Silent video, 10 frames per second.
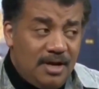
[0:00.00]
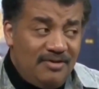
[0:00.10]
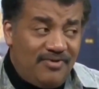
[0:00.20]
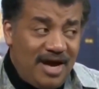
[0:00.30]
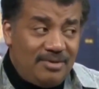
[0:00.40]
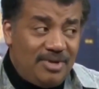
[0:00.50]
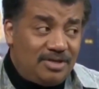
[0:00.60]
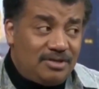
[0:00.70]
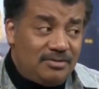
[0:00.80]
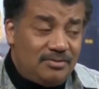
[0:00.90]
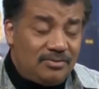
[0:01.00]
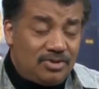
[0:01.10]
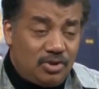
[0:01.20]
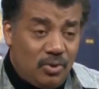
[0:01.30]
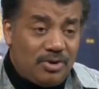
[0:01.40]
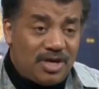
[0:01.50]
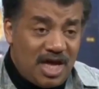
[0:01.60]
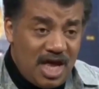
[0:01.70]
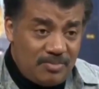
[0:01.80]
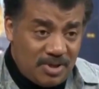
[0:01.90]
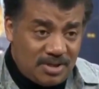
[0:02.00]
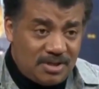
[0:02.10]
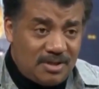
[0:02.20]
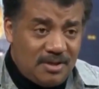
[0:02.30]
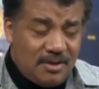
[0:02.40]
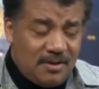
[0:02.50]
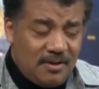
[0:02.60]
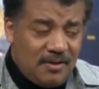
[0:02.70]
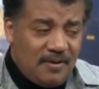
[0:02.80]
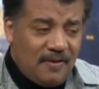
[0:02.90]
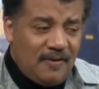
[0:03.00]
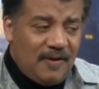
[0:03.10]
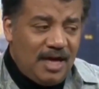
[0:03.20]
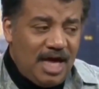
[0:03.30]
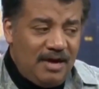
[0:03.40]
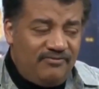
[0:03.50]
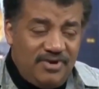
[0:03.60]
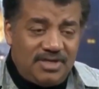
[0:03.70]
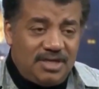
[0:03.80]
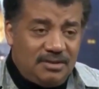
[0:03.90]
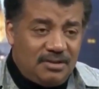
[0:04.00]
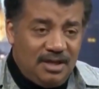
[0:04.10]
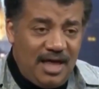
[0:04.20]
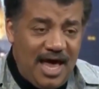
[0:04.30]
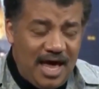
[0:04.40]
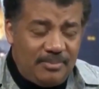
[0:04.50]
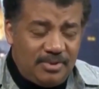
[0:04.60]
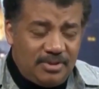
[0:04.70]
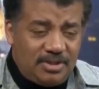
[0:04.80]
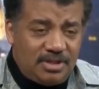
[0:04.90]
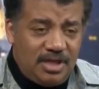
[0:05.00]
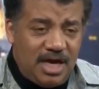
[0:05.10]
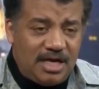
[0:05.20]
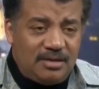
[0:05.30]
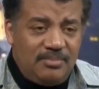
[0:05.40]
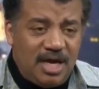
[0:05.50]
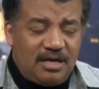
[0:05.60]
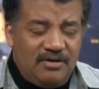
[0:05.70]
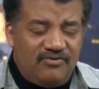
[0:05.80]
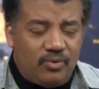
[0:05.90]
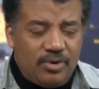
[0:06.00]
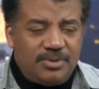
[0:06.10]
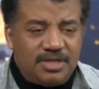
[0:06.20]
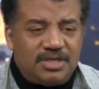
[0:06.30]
inviting me to tour the campus and visit the lab so that I can make an informed